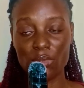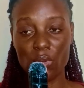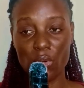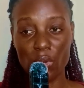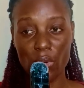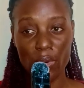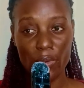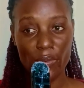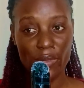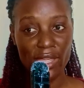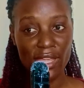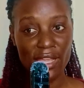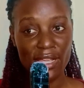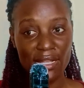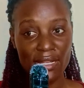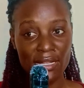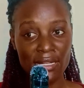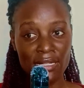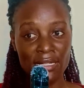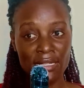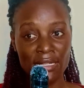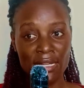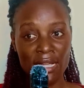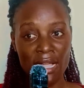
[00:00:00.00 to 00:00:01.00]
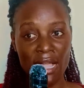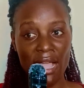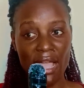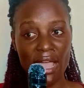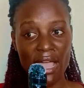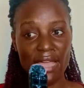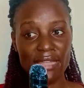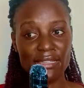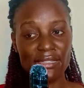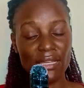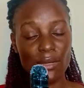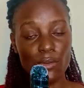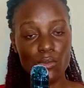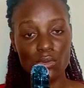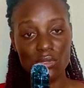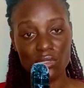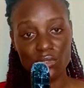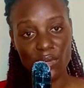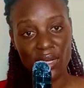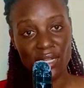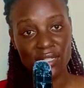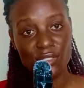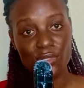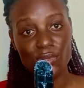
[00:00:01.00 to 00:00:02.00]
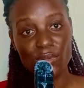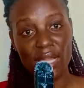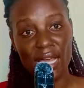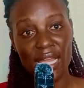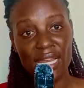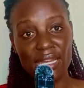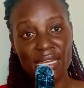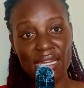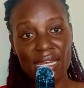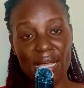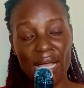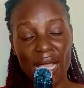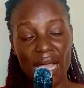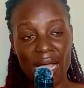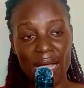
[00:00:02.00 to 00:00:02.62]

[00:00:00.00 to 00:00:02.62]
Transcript: growing and they would want to learn